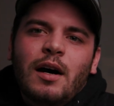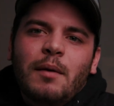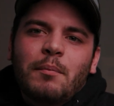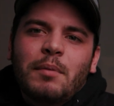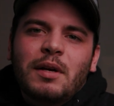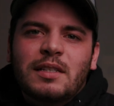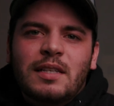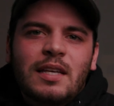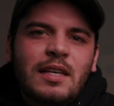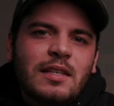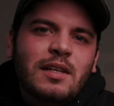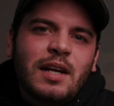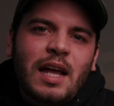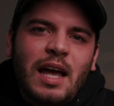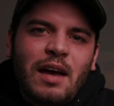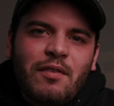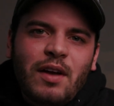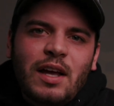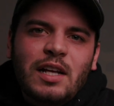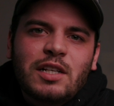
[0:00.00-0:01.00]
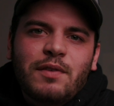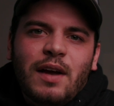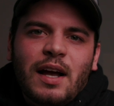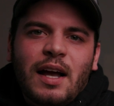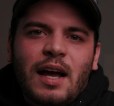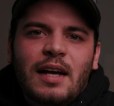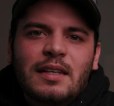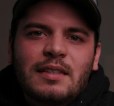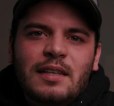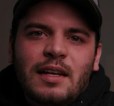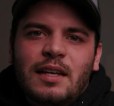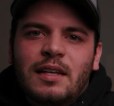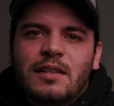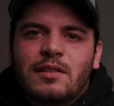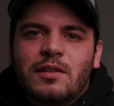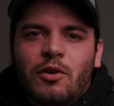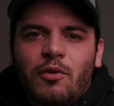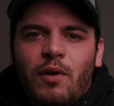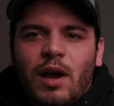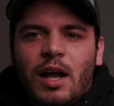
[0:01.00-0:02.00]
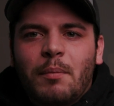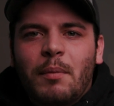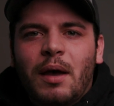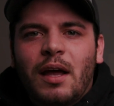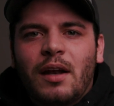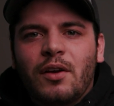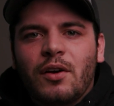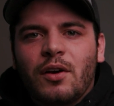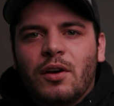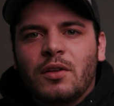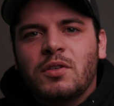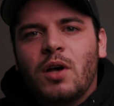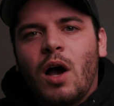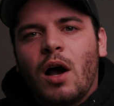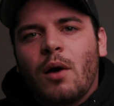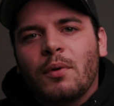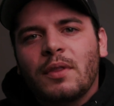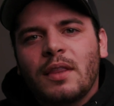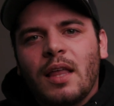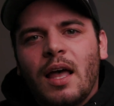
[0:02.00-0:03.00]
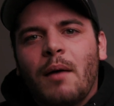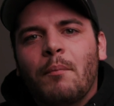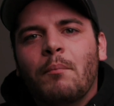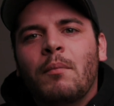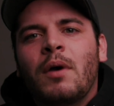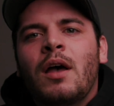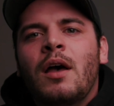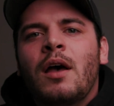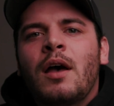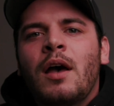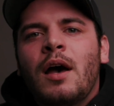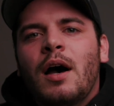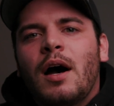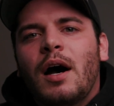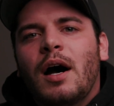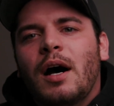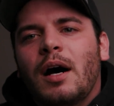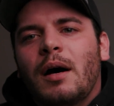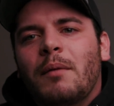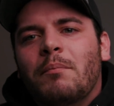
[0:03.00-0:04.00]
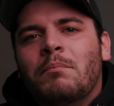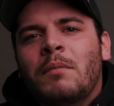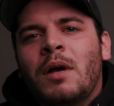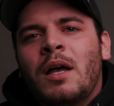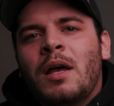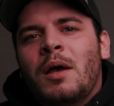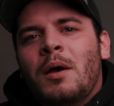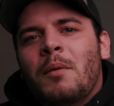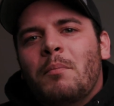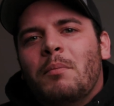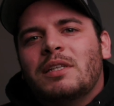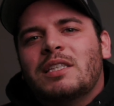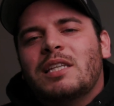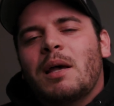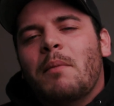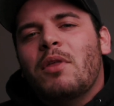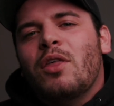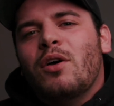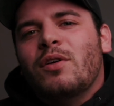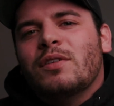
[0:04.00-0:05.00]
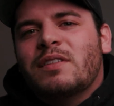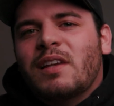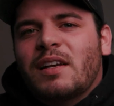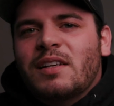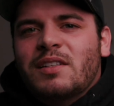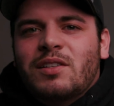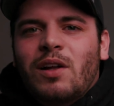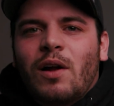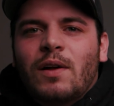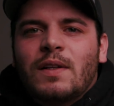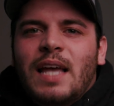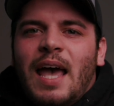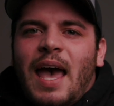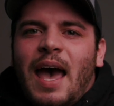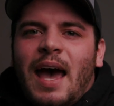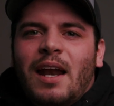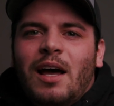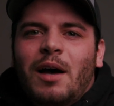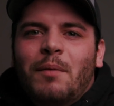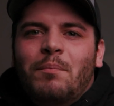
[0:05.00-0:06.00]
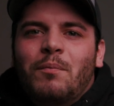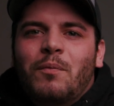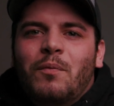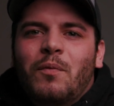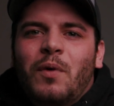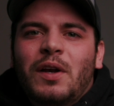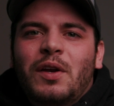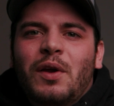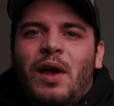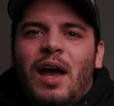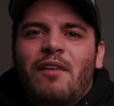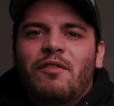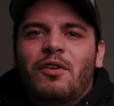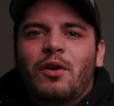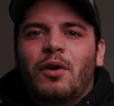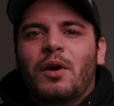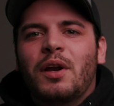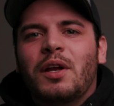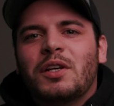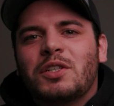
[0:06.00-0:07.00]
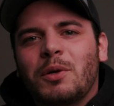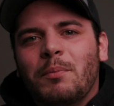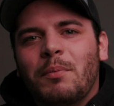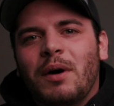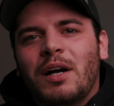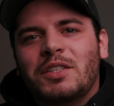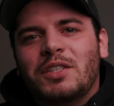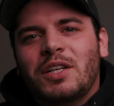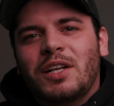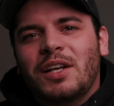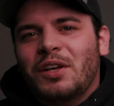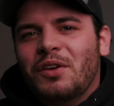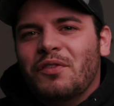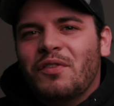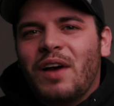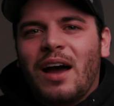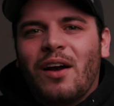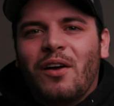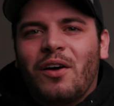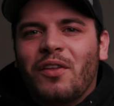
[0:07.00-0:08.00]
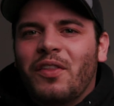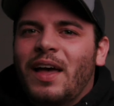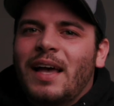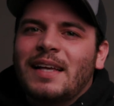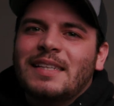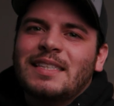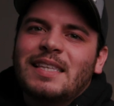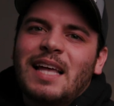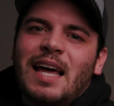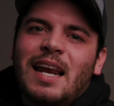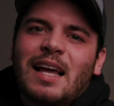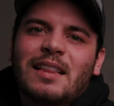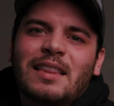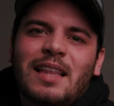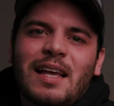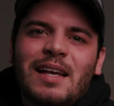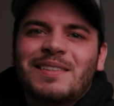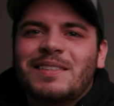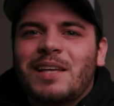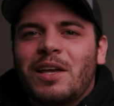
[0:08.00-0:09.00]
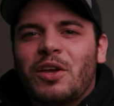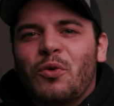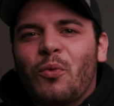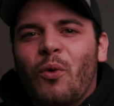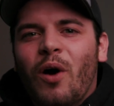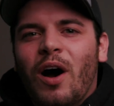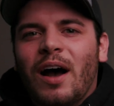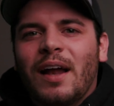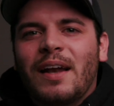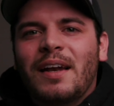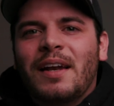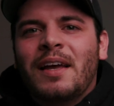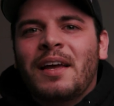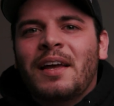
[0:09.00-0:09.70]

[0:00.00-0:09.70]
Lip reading: because he's gonna have HVAC guys that he's gonna recommend. You're gonna talk with them. But some of those things start to add up when you have your initial budget and you've got all the aesthetic things that you want,